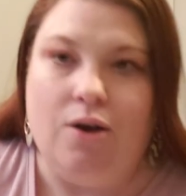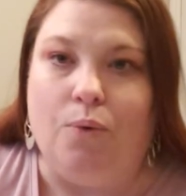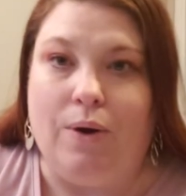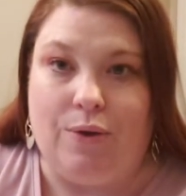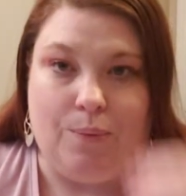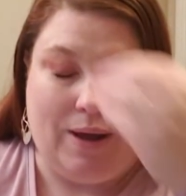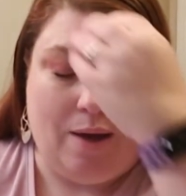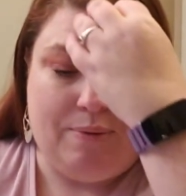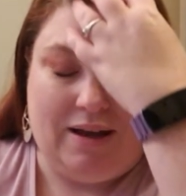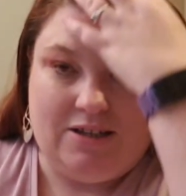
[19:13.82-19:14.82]
whether we
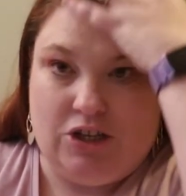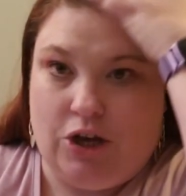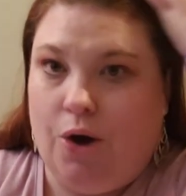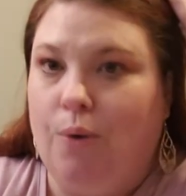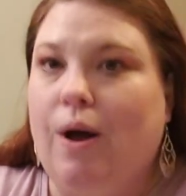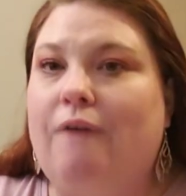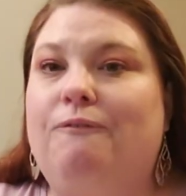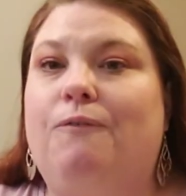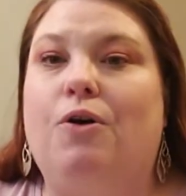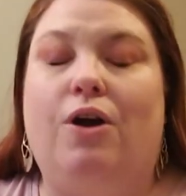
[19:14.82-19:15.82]
got picked to go uh,
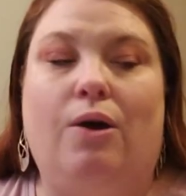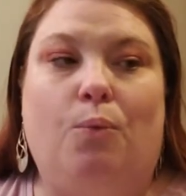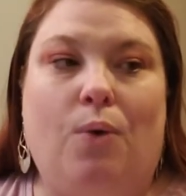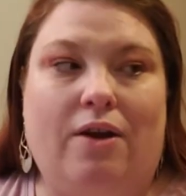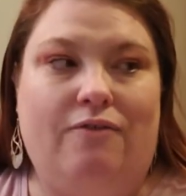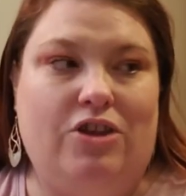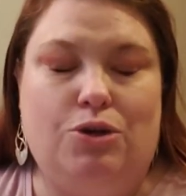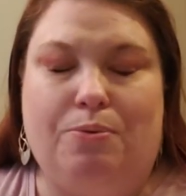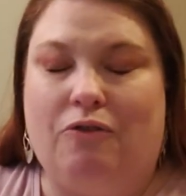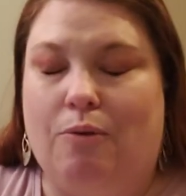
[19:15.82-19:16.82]
for one of the
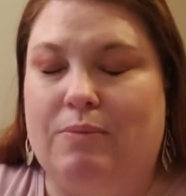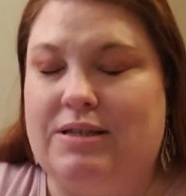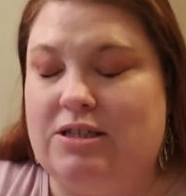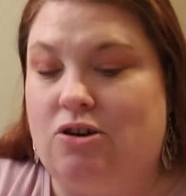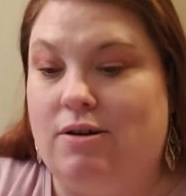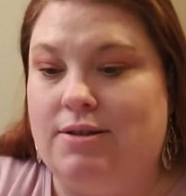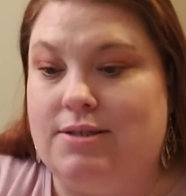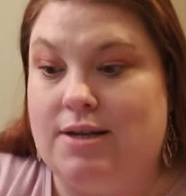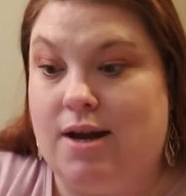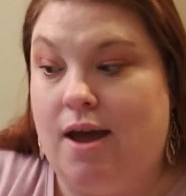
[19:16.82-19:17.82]
two performances on
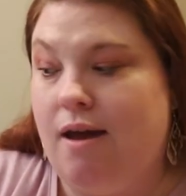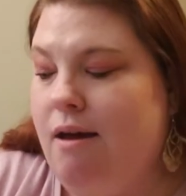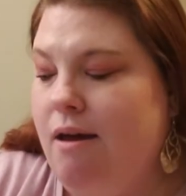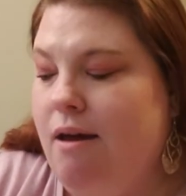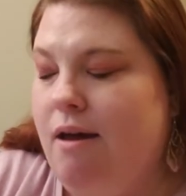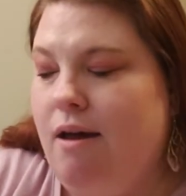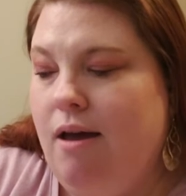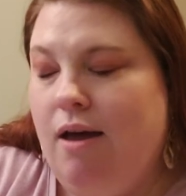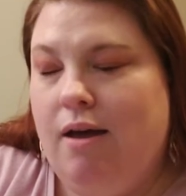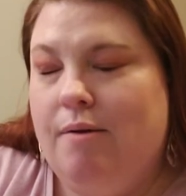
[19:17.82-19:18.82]
Sunday.
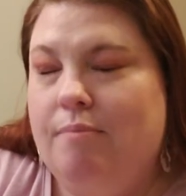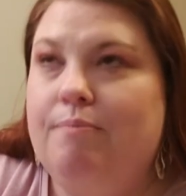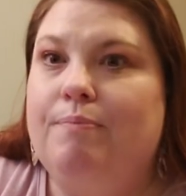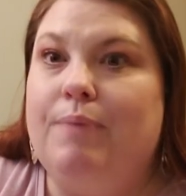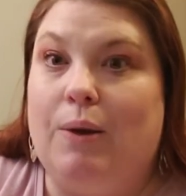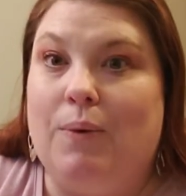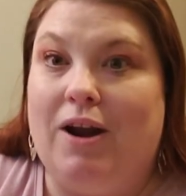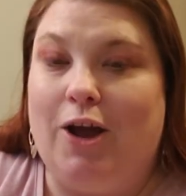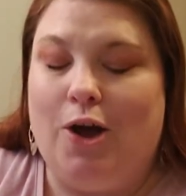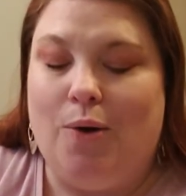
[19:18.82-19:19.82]
But I want
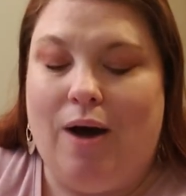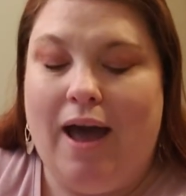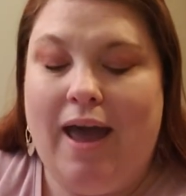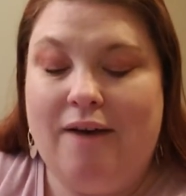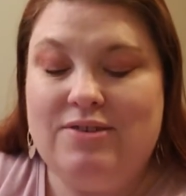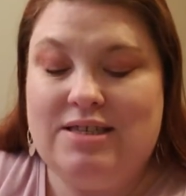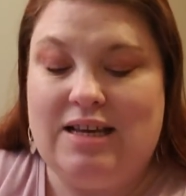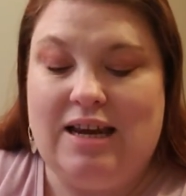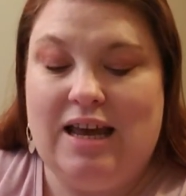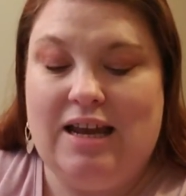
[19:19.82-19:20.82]
to go. I have
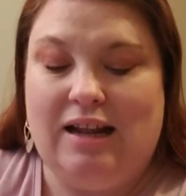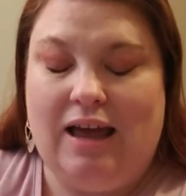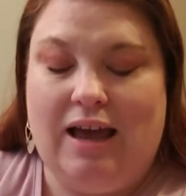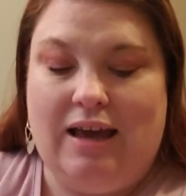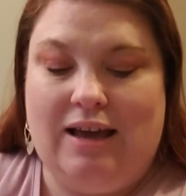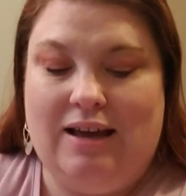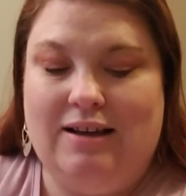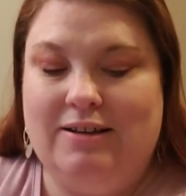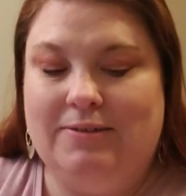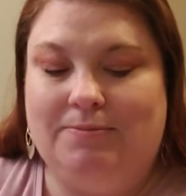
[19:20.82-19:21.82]
seen it like
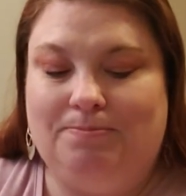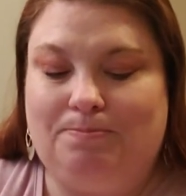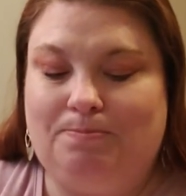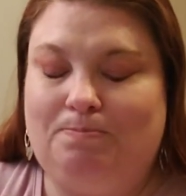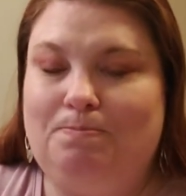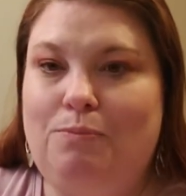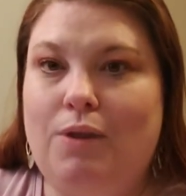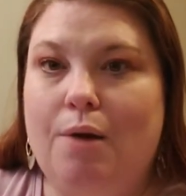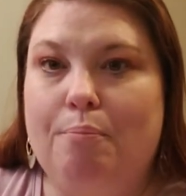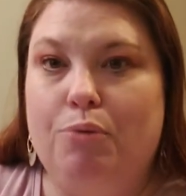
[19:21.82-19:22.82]

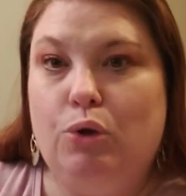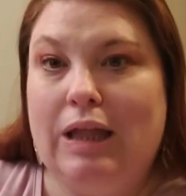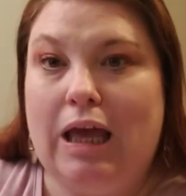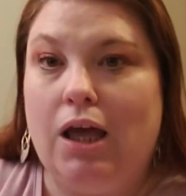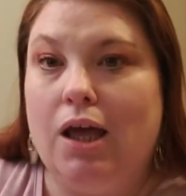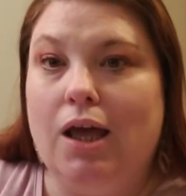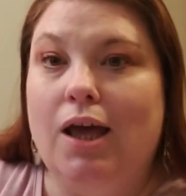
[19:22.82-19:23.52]
bootleg.